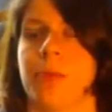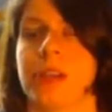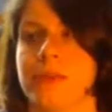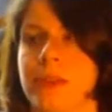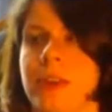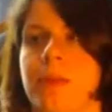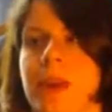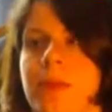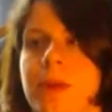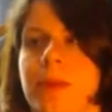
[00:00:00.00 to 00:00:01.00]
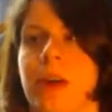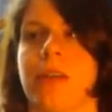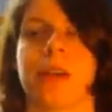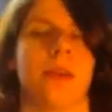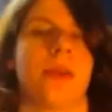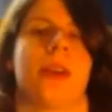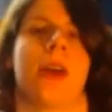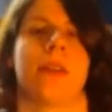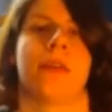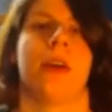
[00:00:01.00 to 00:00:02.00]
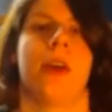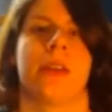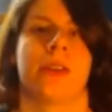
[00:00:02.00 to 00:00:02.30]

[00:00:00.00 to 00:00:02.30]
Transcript: breastfeeding the baby but not really doing a lot of